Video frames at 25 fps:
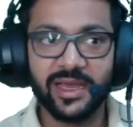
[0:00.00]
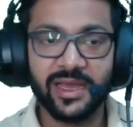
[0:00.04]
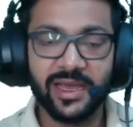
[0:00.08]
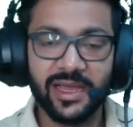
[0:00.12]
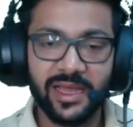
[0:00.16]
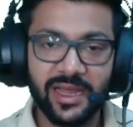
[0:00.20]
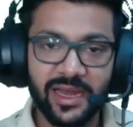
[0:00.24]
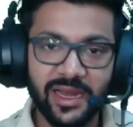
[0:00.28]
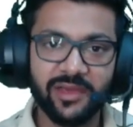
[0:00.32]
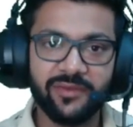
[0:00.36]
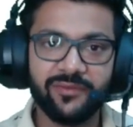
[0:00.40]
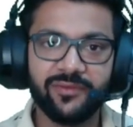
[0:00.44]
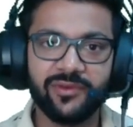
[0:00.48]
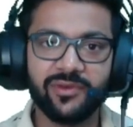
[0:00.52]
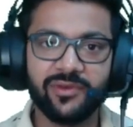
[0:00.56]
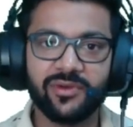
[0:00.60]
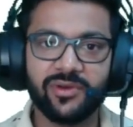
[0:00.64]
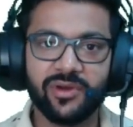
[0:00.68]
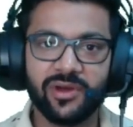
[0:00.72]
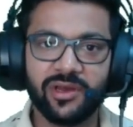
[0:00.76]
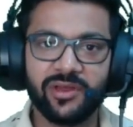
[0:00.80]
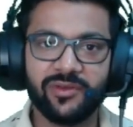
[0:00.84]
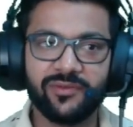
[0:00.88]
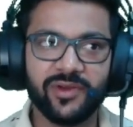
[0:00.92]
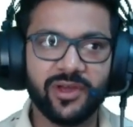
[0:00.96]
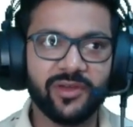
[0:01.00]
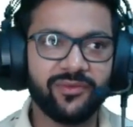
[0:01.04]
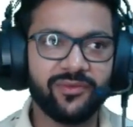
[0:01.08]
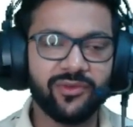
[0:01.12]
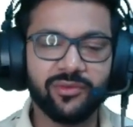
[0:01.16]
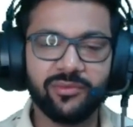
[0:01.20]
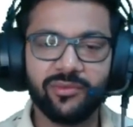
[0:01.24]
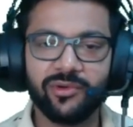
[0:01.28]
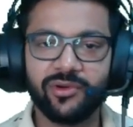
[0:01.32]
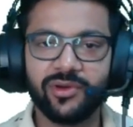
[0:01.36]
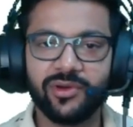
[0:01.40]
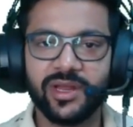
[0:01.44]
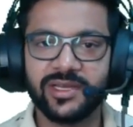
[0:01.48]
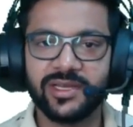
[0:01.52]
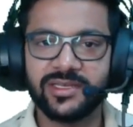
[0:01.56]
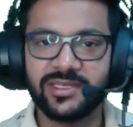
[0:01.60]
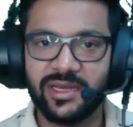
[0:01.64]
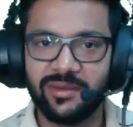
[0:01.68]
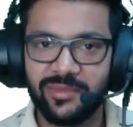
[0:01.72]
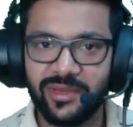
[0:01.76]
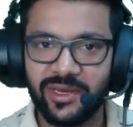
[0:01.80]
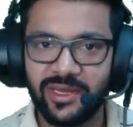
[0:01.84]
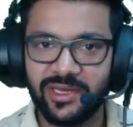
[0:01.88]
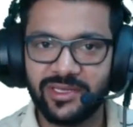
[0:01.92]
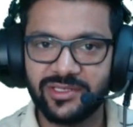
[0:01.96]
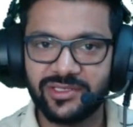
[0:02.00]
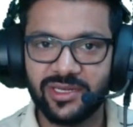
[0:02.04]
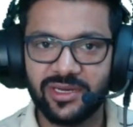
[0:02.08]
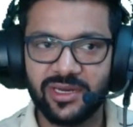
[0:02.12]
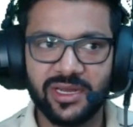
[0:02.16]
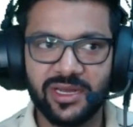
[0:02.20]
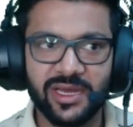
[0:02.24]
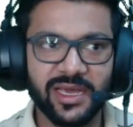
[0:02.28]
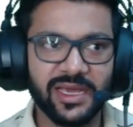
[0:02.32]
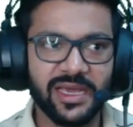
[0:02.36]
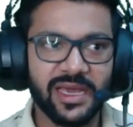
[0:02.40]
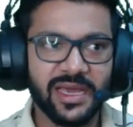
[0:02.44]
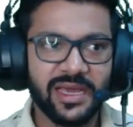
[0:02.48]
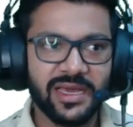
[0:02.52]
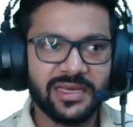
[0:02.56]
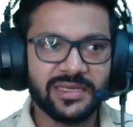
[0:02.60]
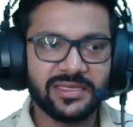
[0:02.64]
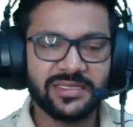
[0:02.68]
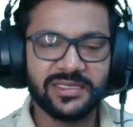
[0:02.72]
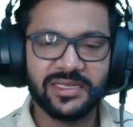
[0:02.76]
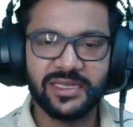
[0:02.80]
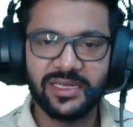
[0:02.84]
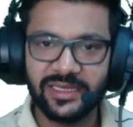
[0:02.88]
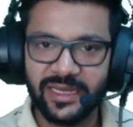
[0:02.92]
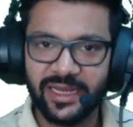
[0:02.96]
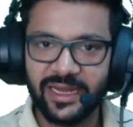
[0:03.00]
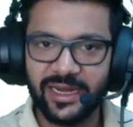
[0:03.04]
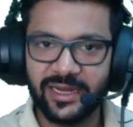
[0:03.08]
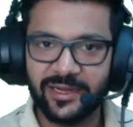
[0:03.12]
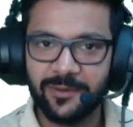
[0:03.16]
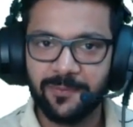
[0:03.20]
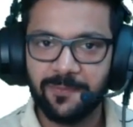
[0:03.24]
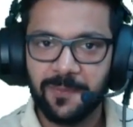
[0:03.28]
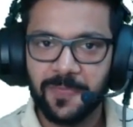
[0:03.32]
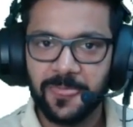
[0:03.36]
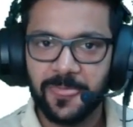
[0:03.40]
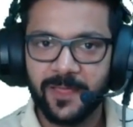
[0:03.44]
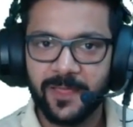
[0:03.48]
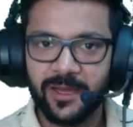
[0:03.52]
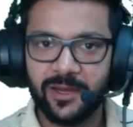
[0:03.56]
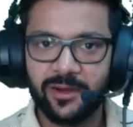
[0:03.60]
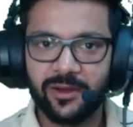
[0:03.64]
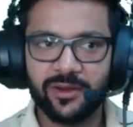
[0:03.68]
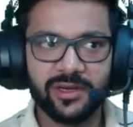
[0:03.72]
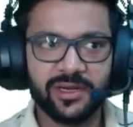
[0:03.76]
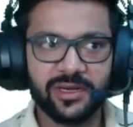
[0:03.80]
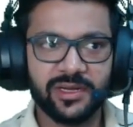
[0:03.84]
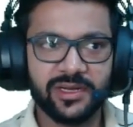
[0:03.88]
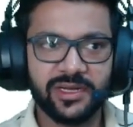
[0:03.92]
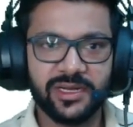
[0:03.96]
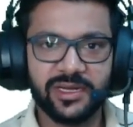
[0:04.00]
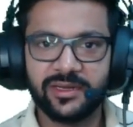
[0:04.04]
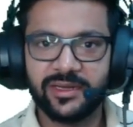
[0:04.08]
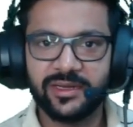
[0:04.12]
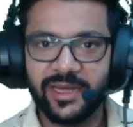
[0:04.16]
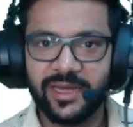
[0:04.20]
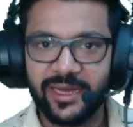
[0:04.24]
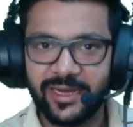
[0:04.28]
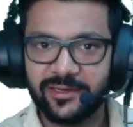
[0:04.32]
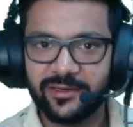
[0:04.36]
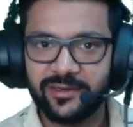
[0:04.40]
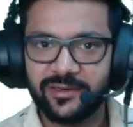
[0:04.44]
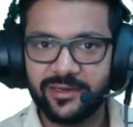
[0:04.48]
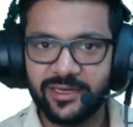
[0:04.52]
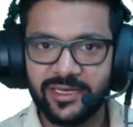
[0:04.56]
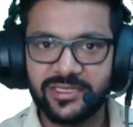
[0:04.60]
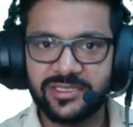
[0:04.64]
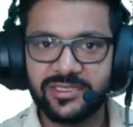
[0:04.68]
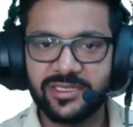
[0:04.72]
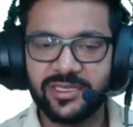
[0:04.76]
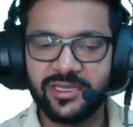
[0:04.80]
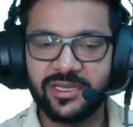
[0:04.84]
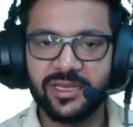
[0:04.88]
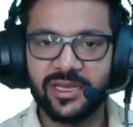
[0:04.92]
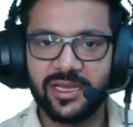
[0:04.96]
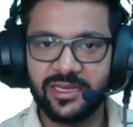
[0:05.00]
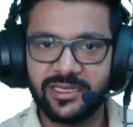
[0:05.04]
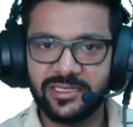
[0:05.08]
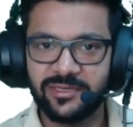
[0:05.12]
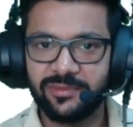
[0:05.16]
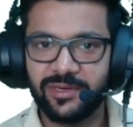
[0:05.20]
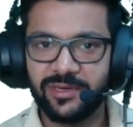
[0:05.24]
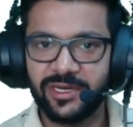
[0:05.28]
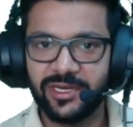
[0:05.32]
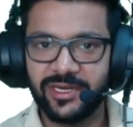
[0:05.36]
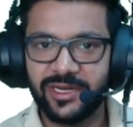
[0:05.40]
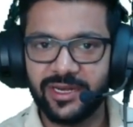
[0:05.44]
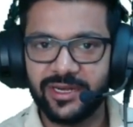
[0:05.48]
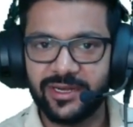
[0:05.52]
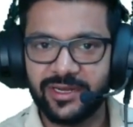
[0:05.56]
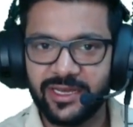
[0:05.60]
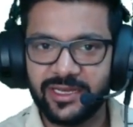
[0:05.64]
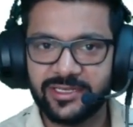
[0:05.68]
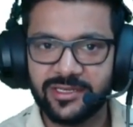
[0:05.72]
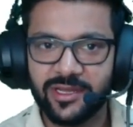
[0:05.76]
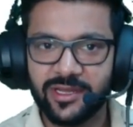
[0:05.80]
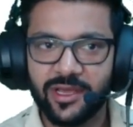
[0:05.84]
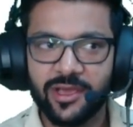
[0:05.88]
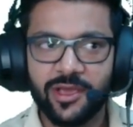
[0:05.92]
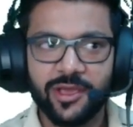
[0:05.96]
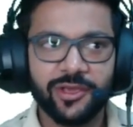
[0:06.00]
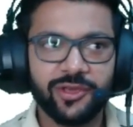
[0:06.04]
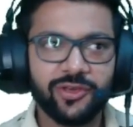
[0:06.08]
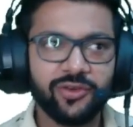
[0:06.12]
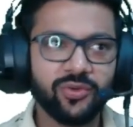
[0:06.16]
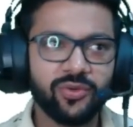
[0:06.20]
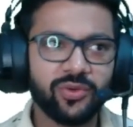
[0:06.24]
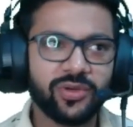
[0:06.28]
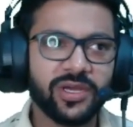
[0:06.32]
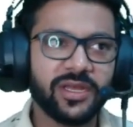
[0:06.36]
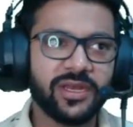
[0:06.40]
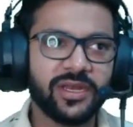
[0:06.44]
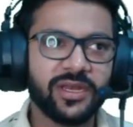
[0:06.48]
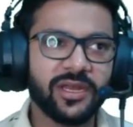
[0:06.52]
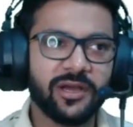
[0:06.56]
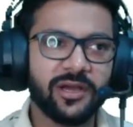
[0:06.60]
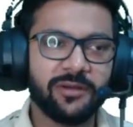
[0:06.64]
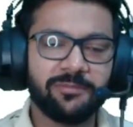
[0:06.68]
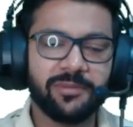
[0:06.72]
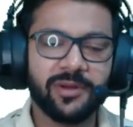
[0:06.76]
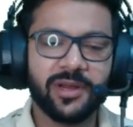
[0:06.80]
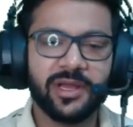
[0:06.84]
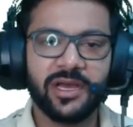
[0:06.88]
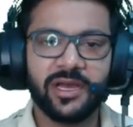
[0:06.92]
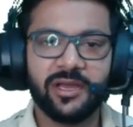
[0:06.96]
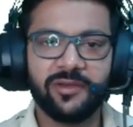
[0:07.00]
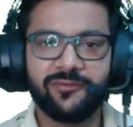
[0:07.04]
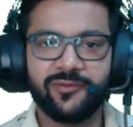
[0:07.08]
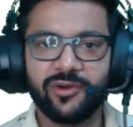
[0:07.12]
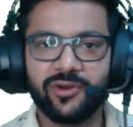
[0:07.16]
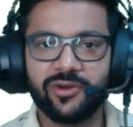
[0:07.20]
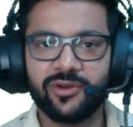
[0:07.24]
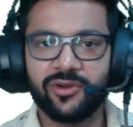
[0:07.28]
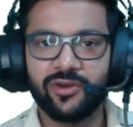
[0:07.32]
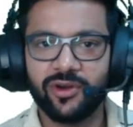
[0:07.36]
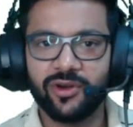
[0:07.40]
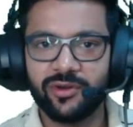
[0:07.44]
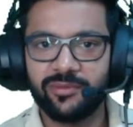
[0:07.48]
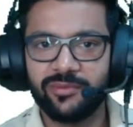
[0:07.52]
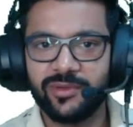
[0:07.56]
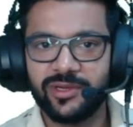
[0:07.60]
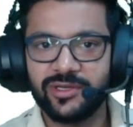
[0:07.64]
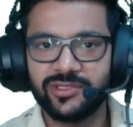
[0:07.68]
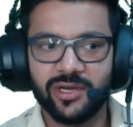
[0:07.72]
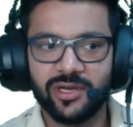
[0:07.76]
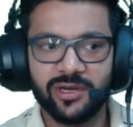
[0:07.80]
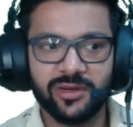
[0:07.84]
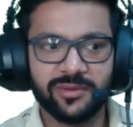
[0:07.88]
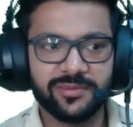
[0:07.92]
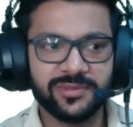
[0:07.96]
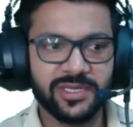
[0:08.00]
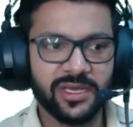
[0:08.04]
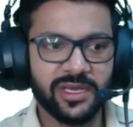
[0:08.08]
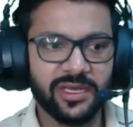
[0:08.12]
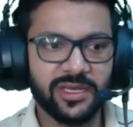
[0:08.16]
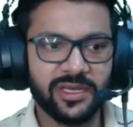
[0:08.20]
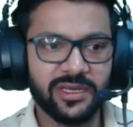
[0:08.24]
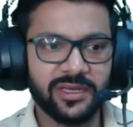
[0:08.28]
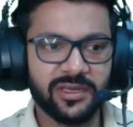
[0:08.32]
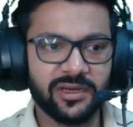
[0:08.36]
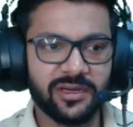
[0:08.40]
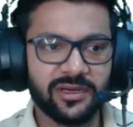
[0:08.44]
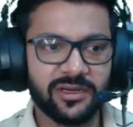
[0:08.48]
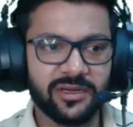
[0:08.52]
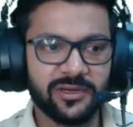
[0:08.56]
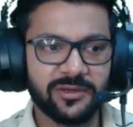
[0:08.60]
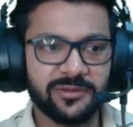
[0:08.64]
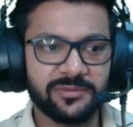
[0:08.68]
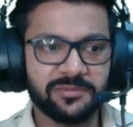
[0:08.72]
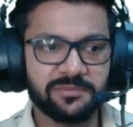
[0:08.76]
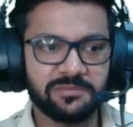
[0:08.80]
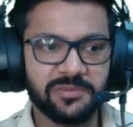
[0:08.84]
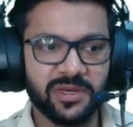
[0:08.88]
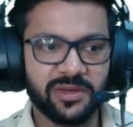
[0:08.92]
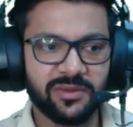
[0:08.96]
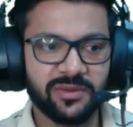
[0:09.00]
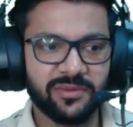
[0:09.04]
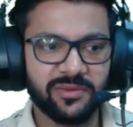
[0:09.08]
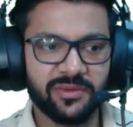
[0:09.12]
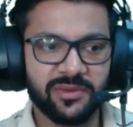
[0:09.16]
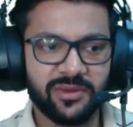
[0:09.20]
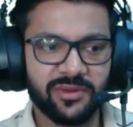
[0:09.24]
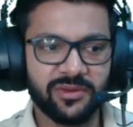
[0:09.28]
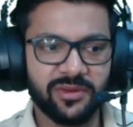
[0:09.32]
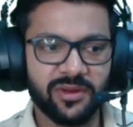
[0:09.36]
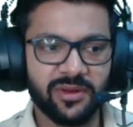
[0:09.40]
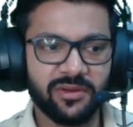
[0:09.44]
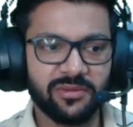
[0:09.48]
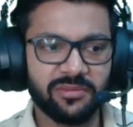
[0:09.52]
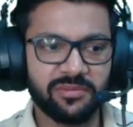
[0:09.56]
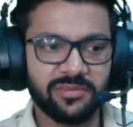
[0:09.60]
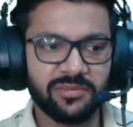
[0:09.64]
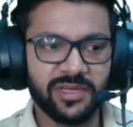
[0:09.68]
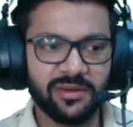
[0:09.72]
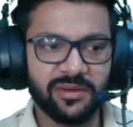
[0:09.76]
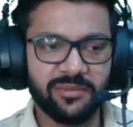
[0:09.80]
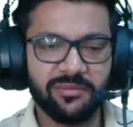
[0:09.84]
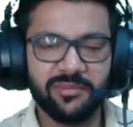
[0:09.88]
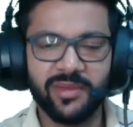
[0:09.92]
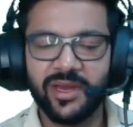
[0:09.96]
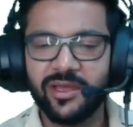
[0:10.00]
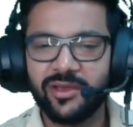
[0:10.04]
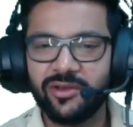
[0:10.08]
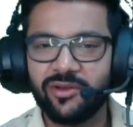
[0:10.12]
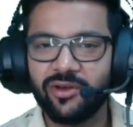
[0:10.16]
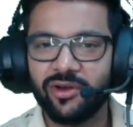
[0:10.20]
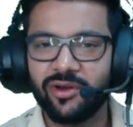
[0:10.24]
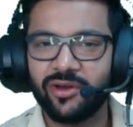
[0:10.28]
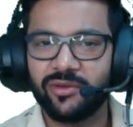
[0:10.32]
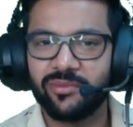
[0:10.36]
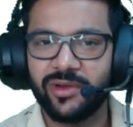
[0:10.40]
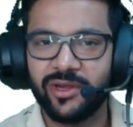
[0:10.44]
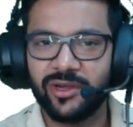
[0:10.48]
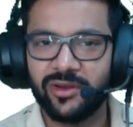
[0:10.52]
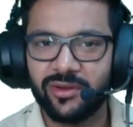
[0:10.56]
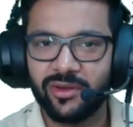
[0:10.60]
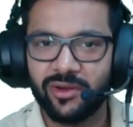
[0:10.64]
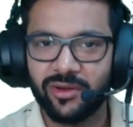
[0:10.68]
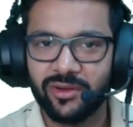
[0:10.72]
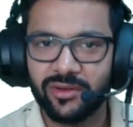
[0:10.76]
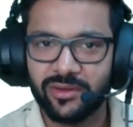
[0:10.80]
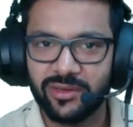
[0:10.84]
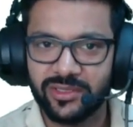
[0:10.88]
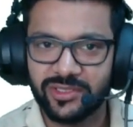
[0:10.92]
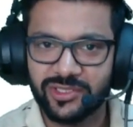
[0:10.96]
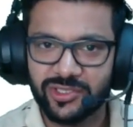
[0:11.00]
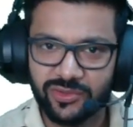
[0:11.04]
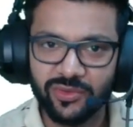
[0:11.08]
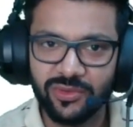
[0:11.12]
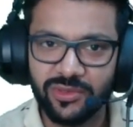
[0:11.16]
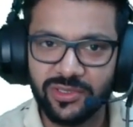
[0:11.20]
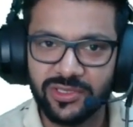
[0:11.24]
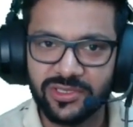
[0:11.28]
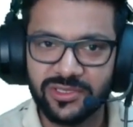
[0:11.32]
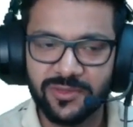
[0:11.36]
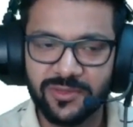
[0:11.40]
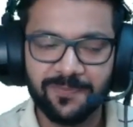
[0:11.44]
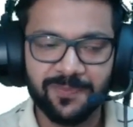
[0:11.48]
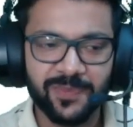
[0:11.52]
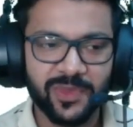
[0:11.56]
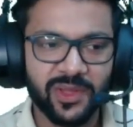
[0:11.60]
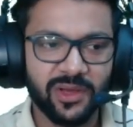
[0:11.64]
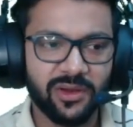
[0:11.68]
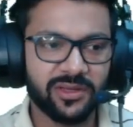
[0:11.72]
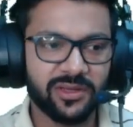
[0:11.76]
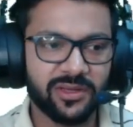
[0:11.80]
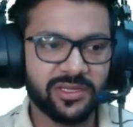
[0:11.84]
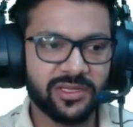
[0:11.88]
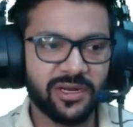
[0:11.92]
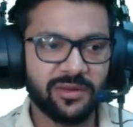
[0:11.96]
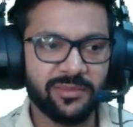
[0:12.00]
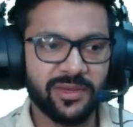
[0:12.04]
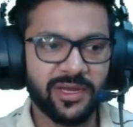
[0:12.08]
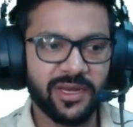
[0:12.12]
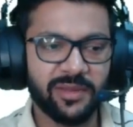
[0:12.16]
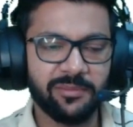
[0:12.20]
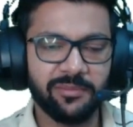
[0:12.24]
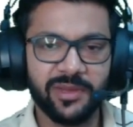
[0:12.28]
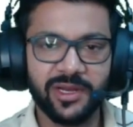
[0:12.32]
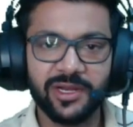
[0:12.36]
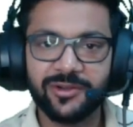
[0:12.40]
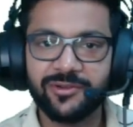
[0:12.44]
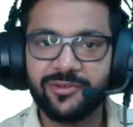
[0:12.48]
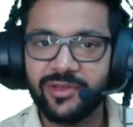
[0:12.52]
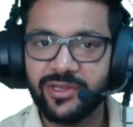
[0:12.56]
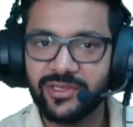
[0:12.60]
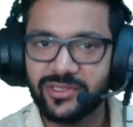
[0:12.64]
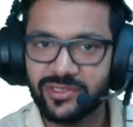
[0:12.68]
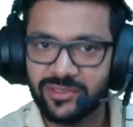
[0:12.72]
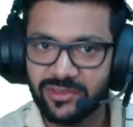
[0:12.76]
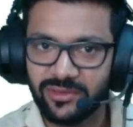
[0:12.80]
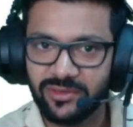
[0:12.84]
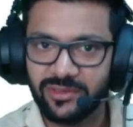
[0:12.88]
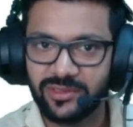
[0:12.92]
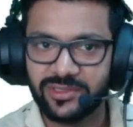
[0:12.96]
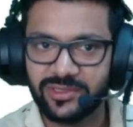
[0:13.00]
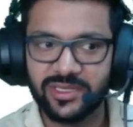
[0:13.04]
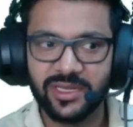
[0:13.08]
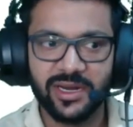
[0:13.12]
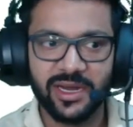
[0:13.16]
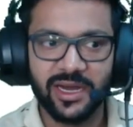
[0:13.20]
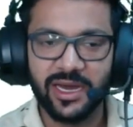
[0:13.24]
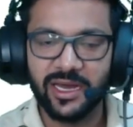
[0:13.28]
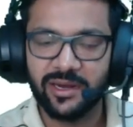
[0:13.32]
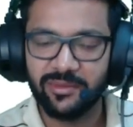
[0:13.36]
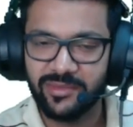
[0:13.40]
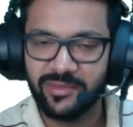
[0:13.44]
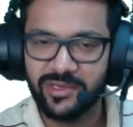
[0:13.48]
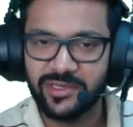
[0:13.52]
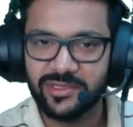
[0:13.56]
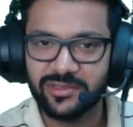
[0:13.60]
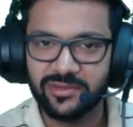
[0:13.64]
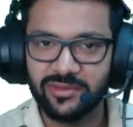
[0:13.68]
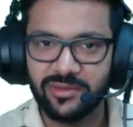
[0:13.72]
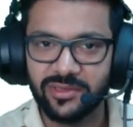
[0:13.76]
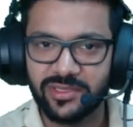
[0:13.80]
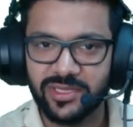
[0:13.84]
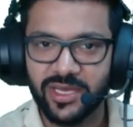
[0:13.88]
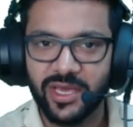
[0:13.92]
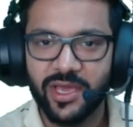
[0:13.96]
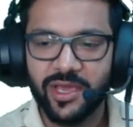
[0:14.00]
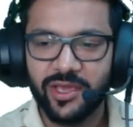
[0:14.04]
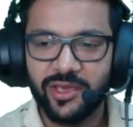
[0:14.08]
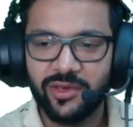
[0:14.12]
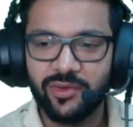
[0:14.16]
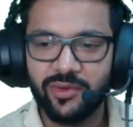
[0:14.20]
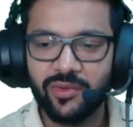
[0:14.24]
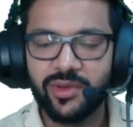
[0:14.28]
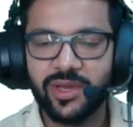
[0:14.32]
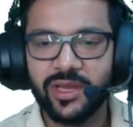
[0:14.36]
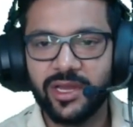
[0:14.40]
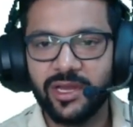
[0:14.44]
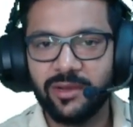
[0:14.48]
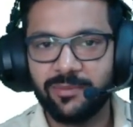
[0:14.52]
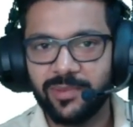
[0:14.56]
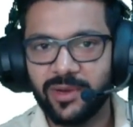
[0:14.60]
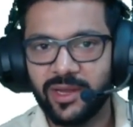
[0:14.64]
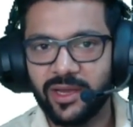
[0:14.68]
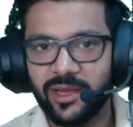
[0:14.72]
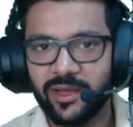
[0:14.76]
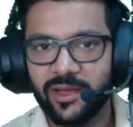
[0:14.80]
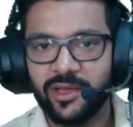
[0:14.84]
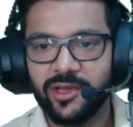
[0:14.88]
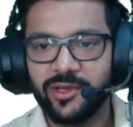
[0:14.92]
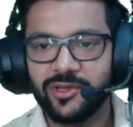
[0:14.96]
And if you qualify few more examination like CTET or TET teaching eligibility test, you can apply for government jobs in there are many government schools, or there are many military schools, there are army schools, you can apply.